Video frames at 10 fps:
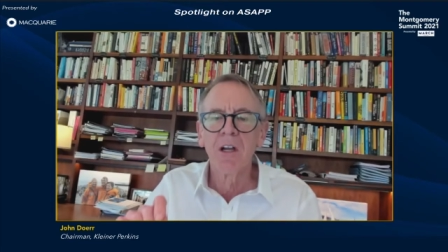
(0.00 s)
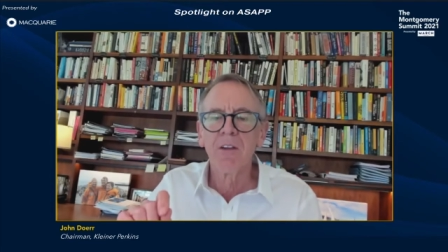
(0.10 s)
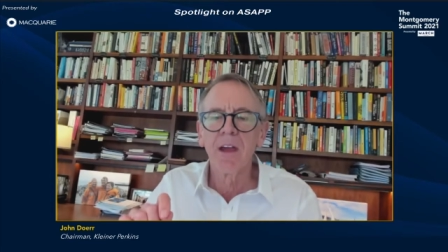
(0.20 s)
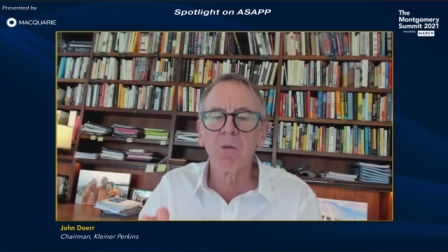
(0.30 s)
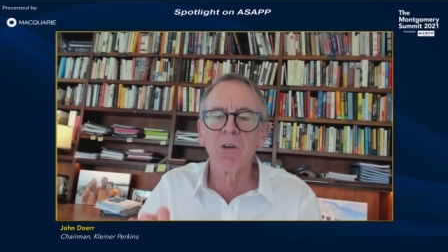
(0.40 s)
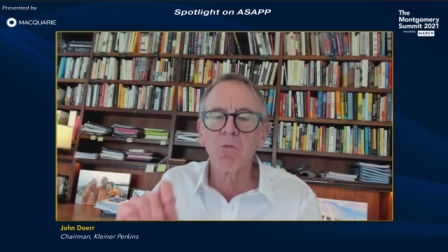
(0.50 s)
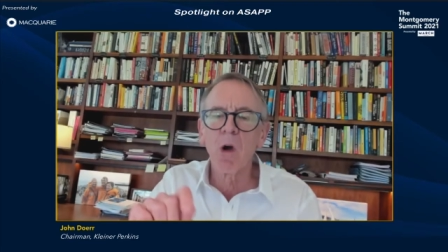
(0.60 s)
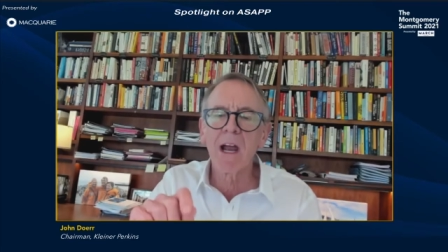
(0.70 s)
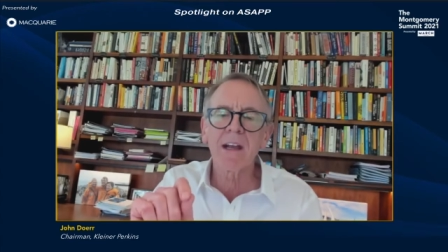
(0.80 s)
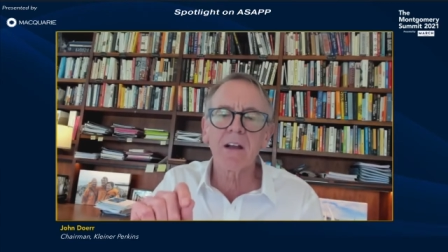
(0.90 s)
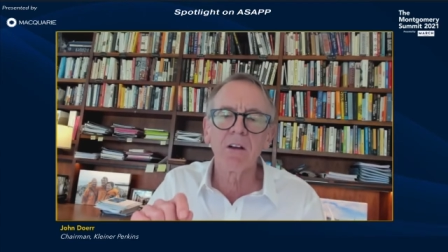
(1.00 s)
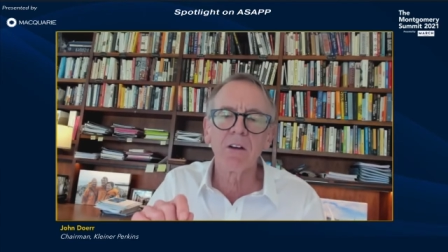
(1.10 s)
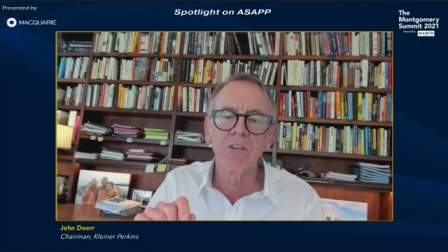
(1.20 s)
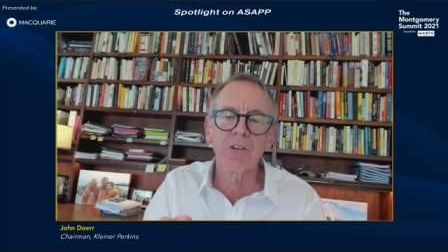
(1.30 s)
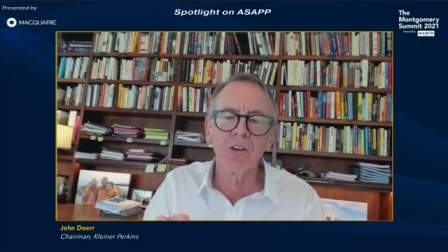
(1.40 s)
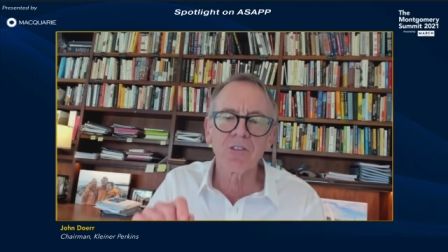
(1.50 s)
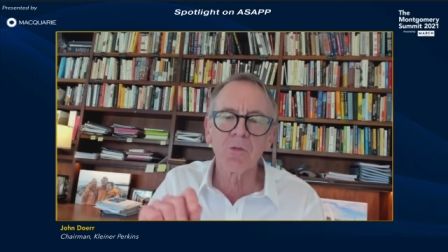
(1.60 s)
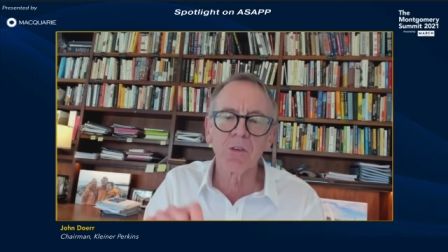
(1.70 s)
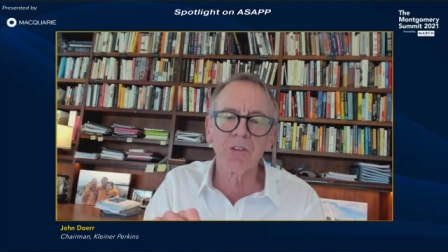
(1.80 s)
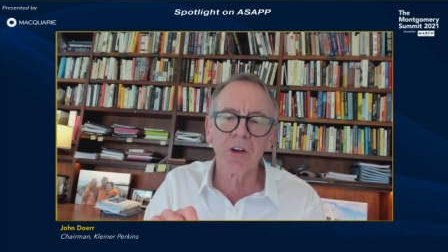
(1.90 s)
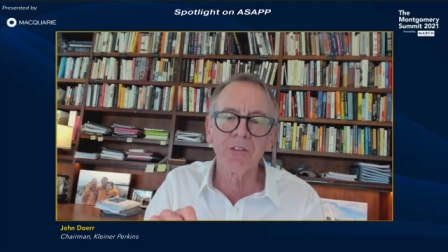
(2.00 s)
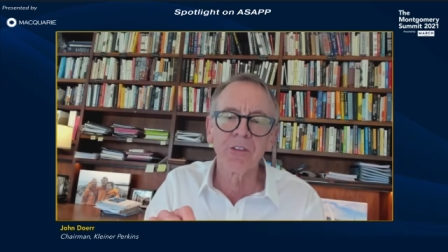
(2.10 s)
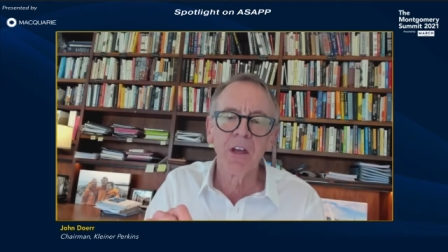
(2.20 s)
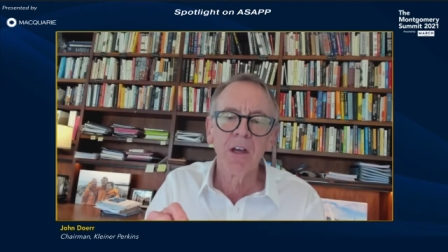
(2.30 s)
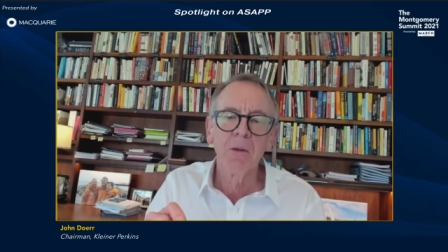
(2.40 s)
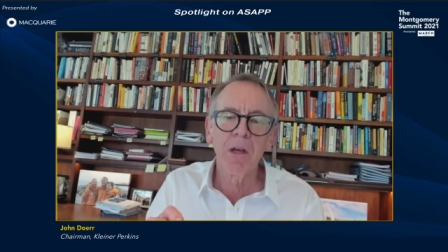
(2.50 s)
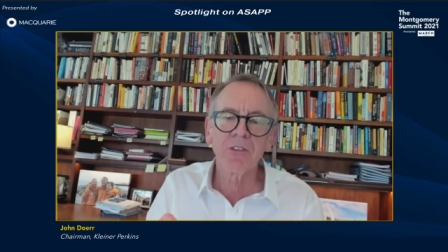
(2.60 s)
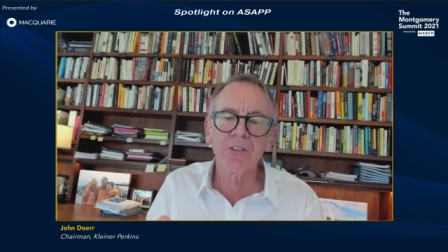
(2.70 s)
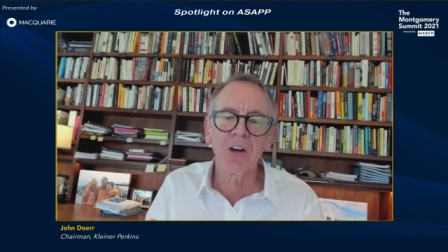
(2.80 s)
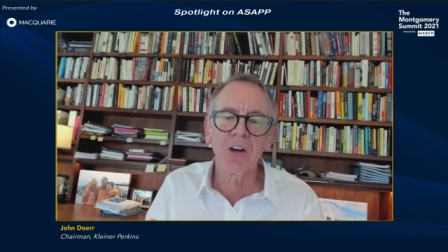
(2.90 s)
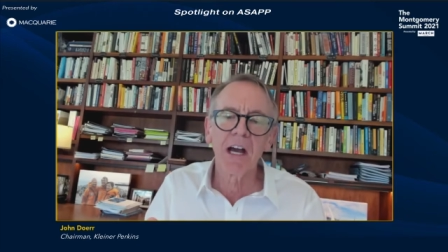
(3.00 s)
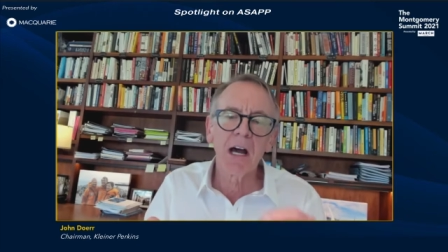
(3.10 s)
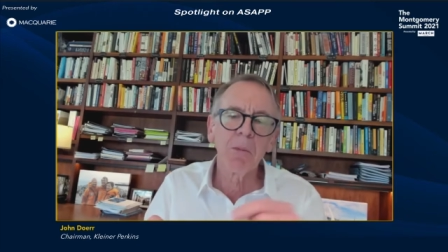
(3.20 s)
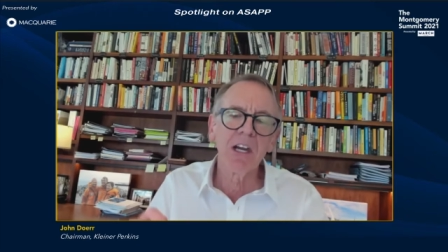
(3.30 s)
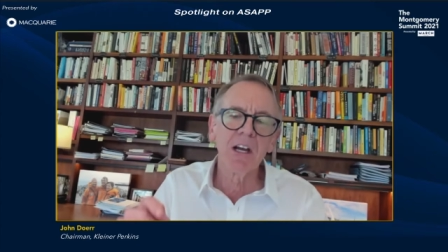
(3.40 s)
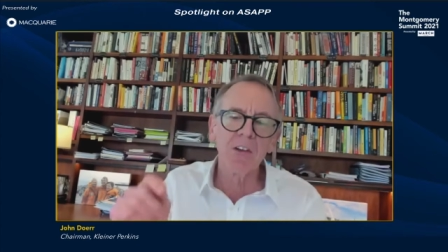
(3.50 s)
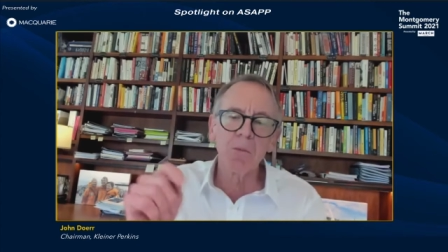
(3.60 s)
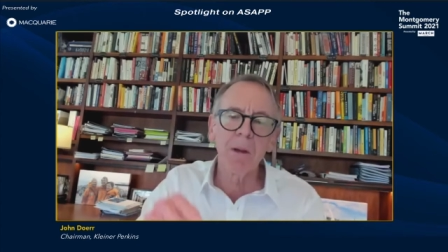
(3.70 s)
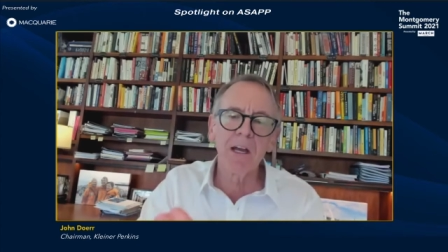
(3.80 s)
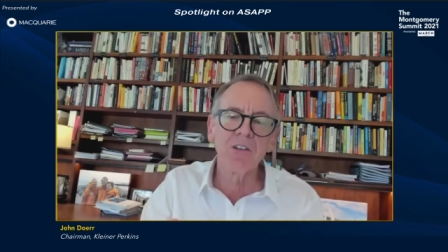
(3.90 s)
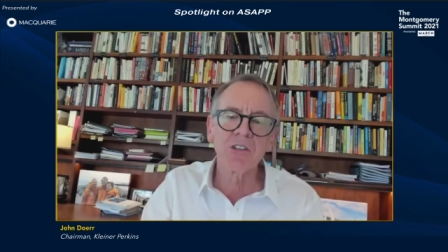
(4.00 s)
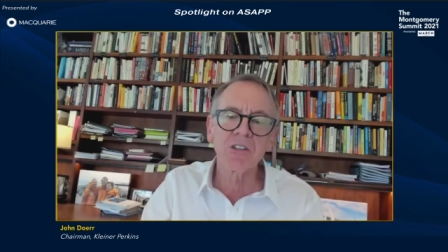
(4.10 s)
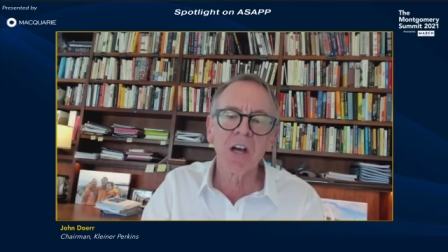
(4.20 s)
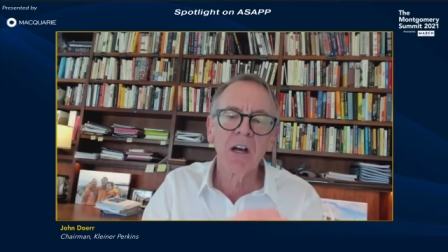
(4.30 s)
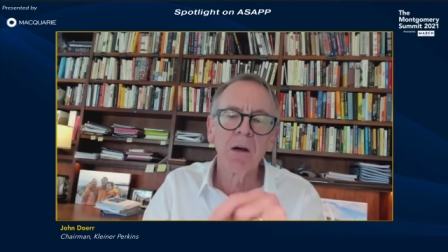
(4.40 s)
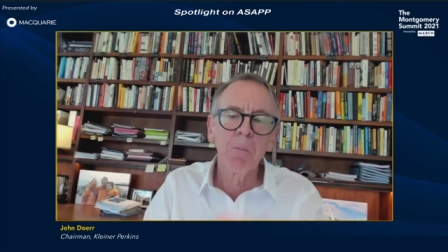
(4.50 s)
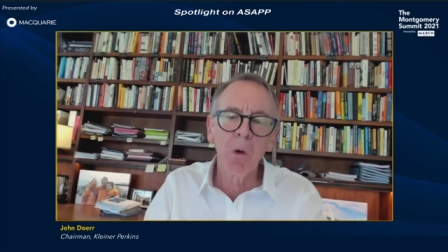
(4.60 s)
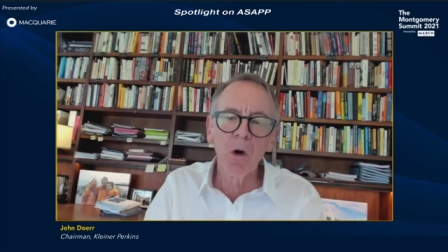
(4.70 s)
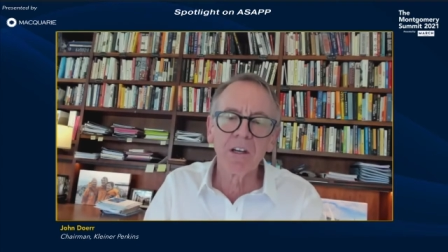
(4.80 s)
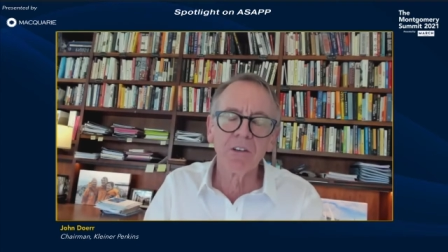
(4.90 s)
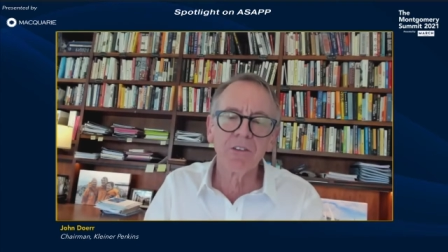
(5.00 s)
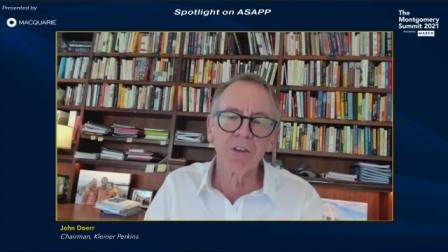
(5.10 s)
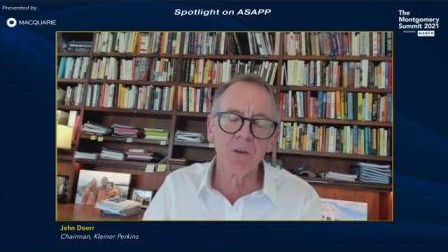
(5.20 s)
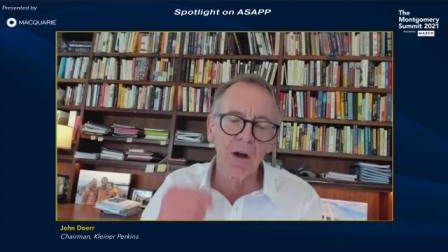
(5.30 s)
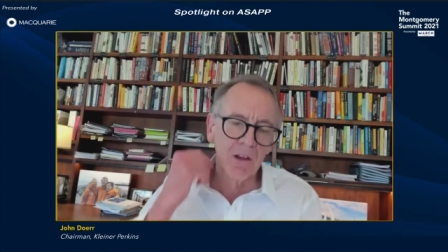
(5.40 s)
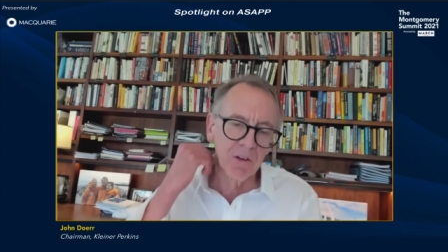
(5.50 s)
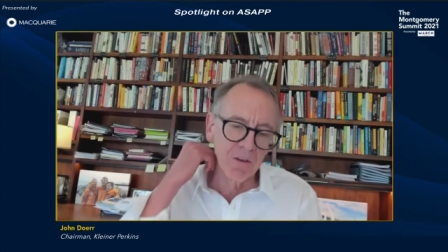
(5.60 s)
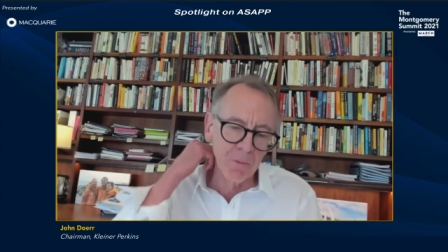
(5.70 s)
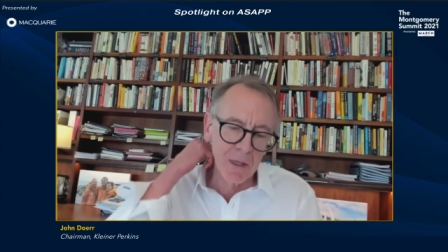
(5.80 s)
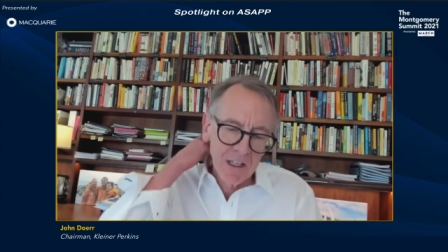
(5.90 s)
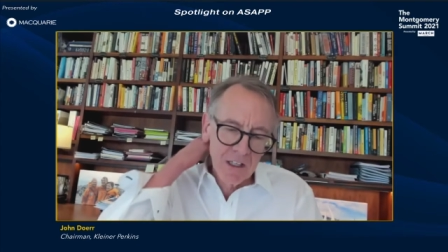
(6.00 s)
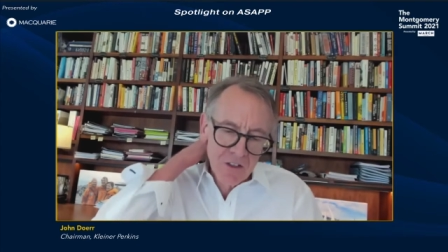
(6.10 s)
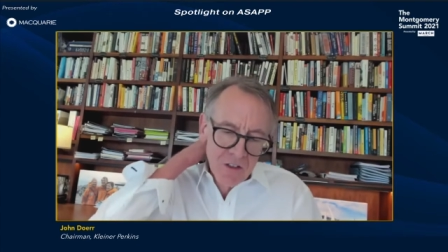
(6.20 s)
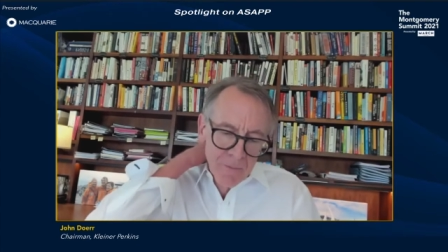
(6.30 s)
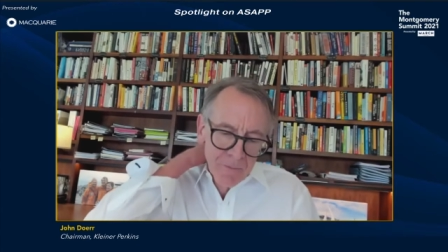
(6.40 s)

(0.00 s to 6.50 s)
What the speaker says: they would rank search results based on how many other pages pointed to the relevant page.